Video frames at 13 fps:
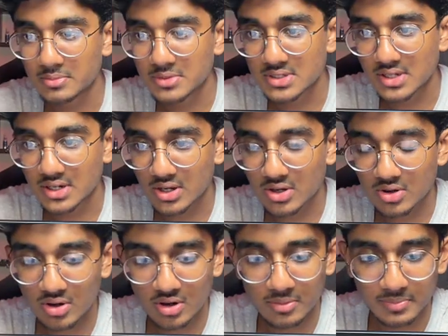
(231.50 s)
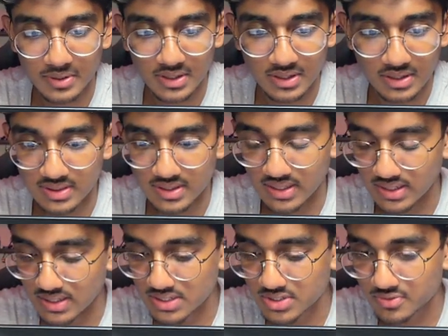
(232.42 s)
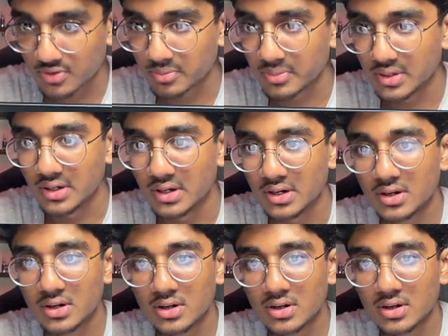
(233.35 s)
just gonna copy these from here.